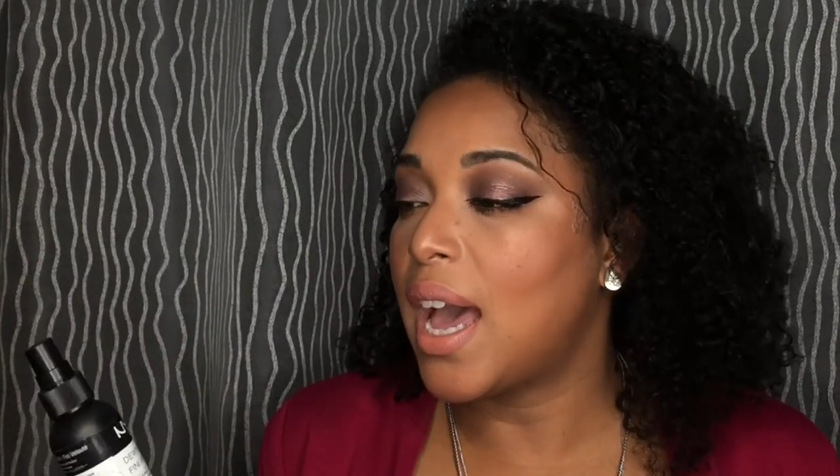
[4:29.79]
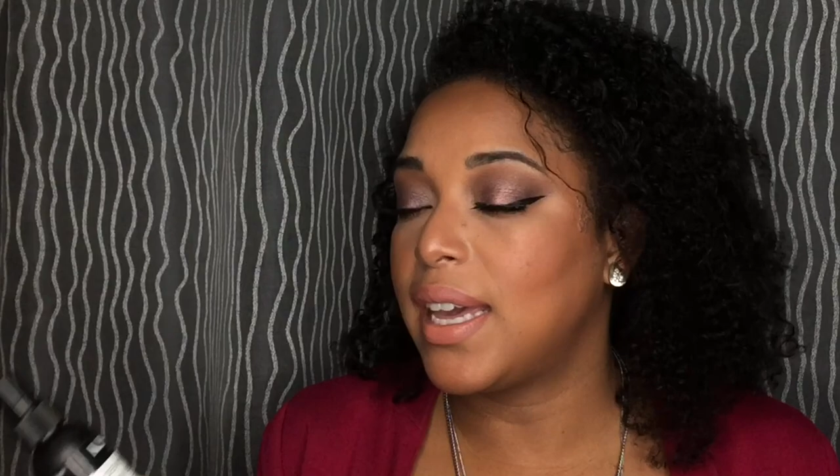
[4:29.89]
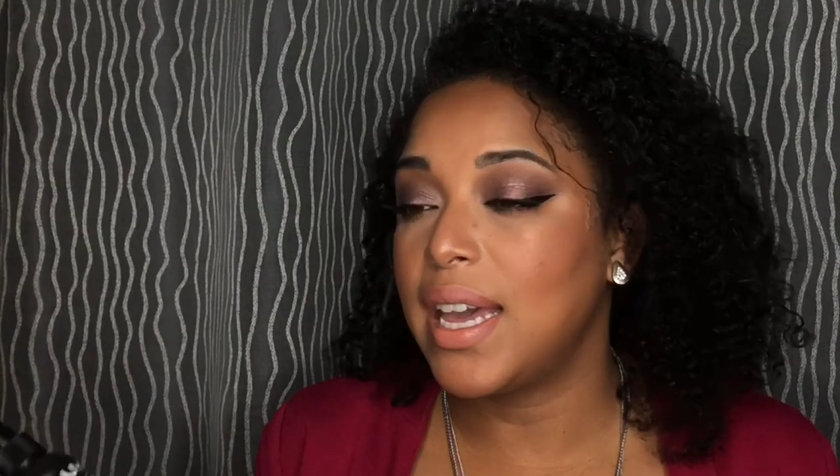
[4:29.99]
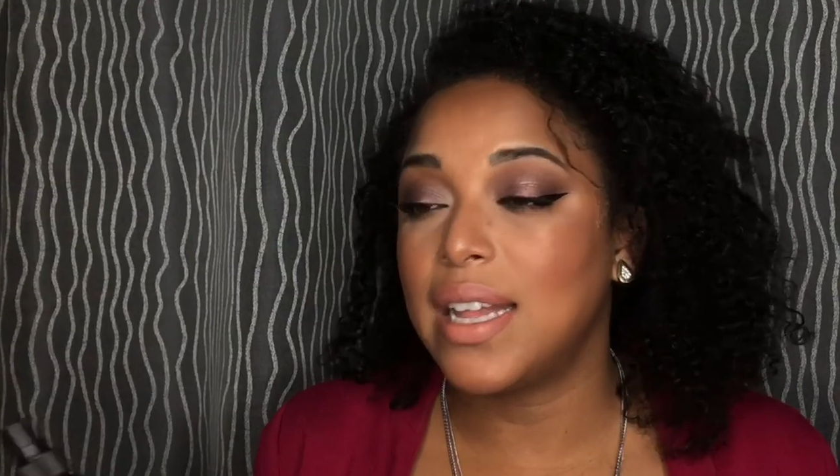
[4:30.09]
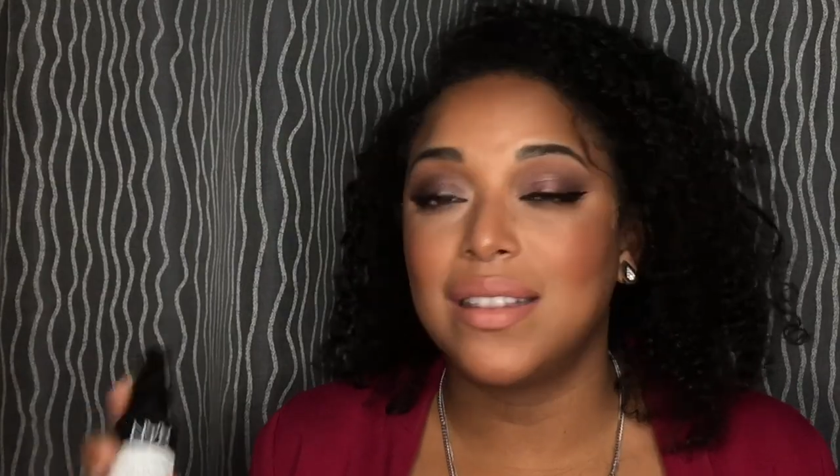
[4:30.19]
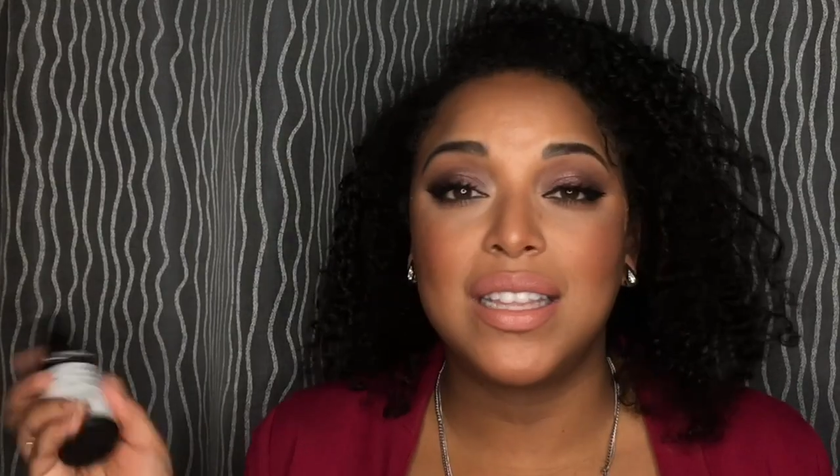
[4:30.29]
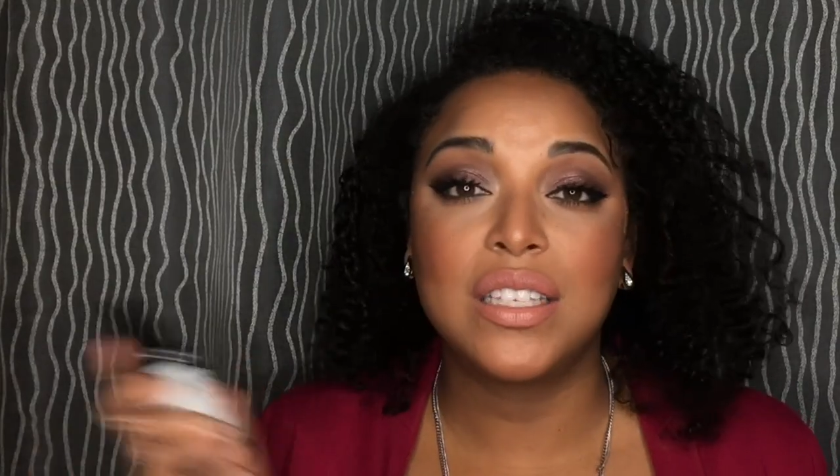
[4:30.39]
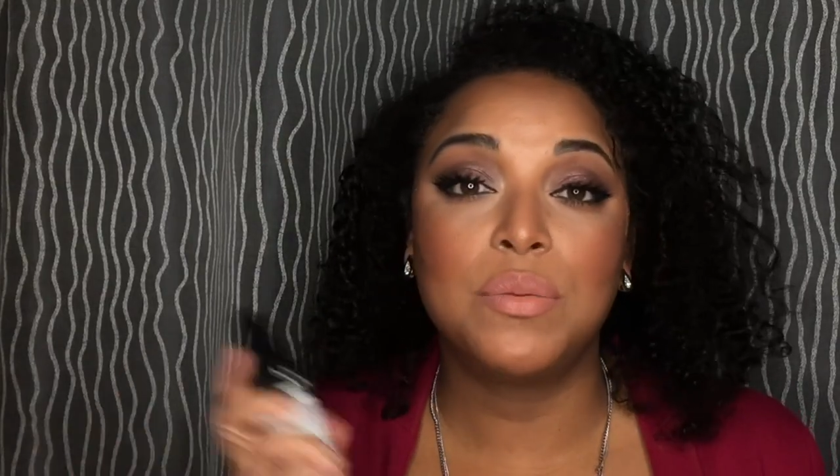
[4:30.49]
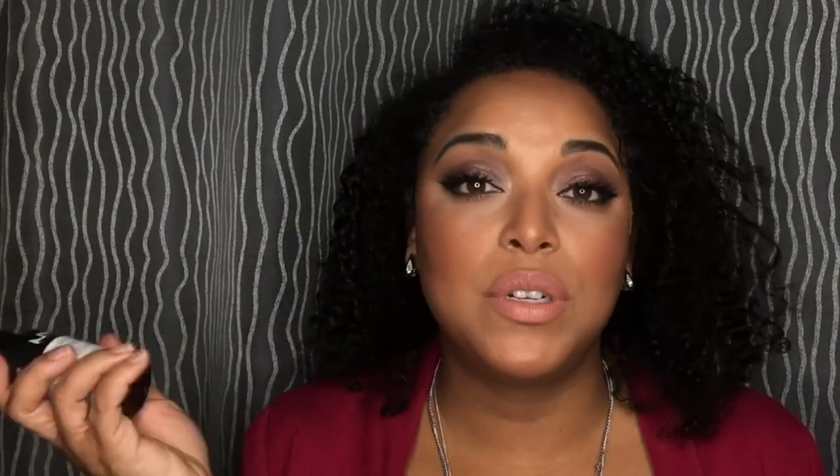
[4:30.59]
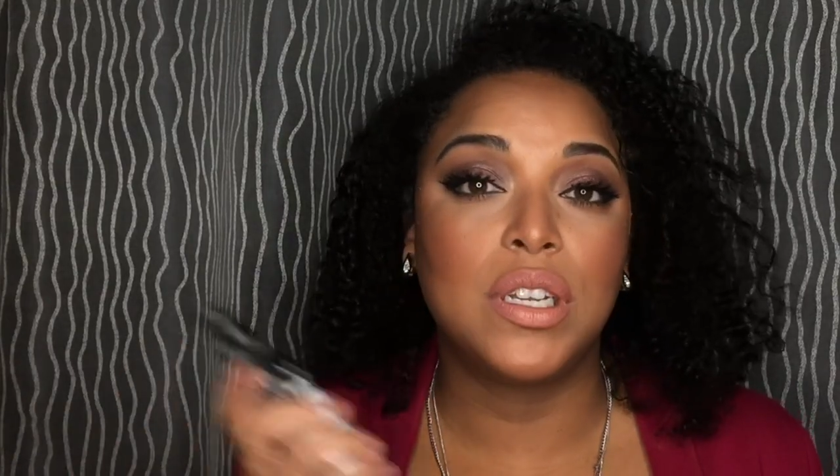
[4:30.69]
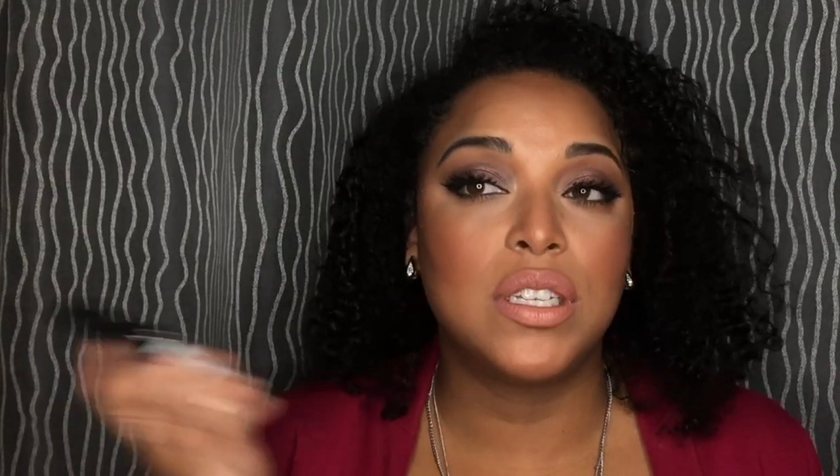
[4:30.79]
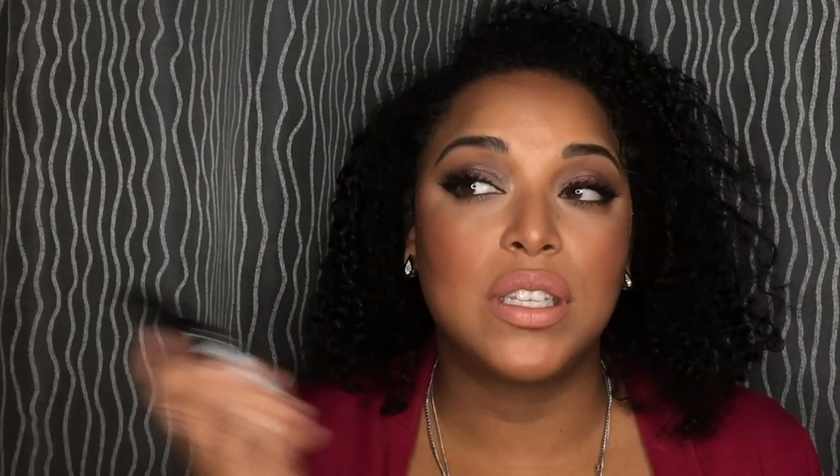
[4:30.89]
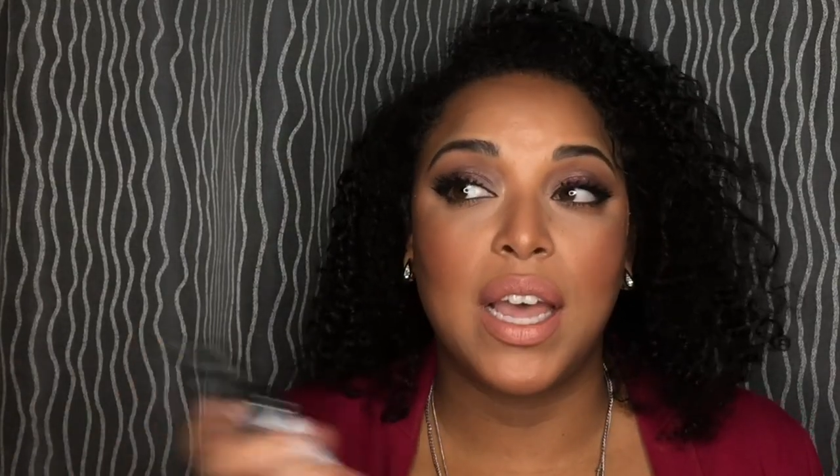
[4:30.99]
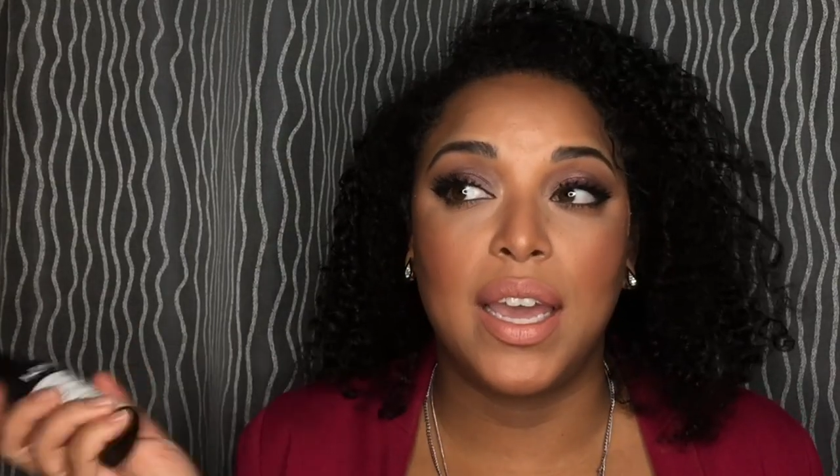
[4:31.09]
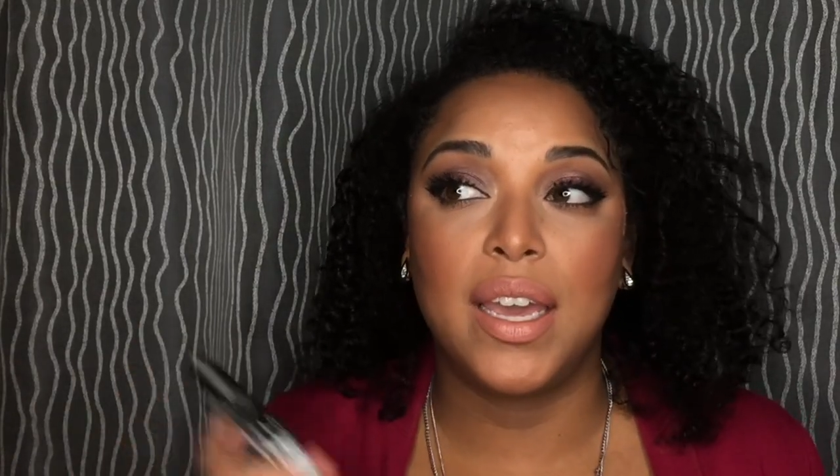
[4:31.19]
I can't, this one
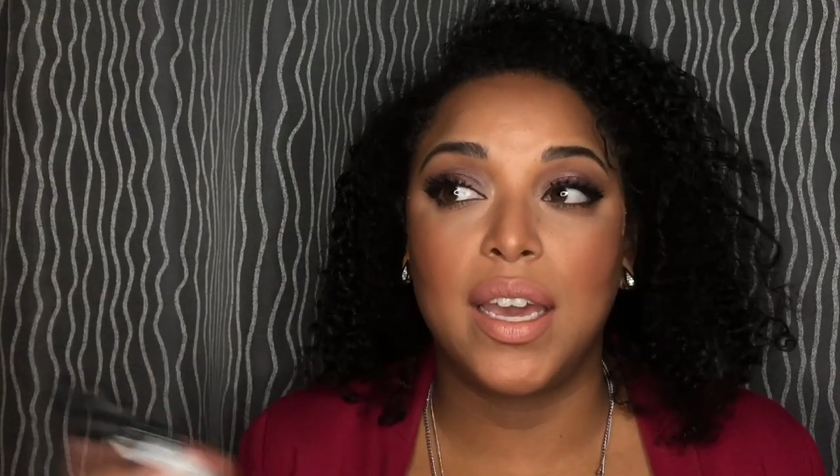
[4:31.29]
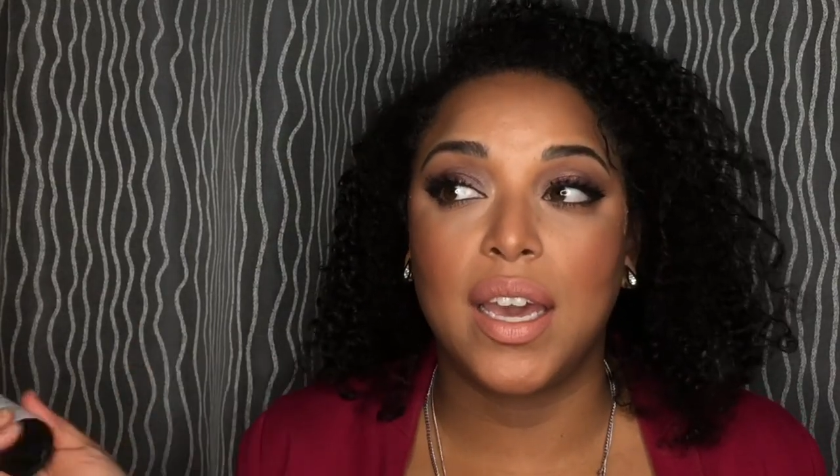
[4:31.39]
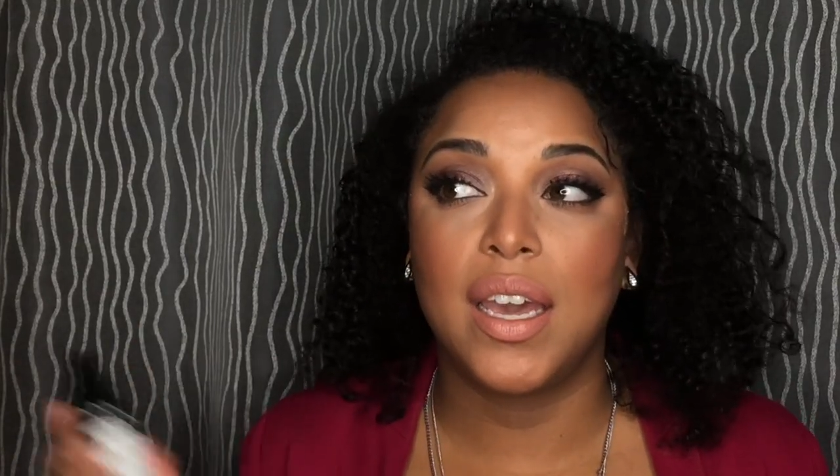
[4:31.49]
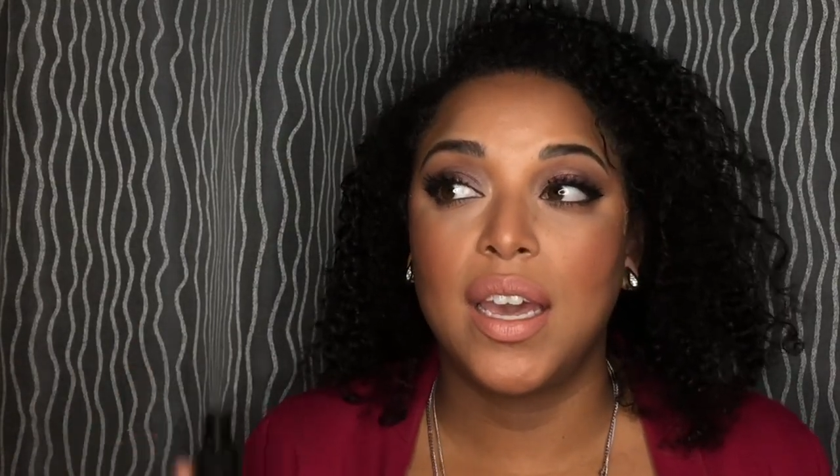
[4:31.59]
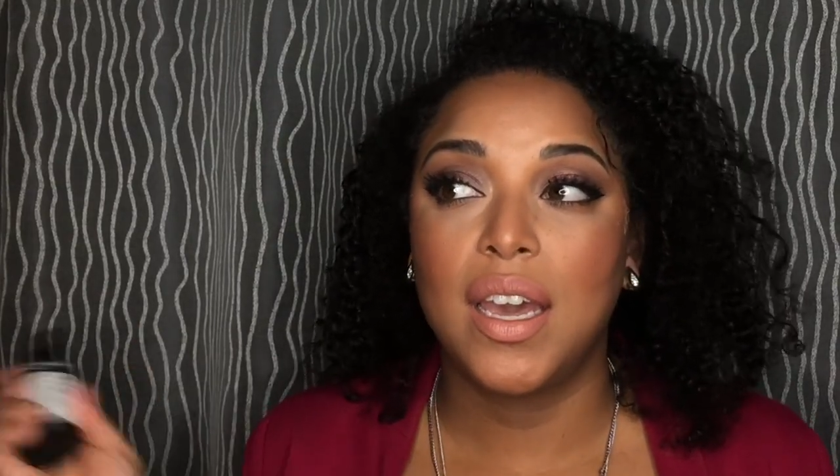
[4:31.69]
is like,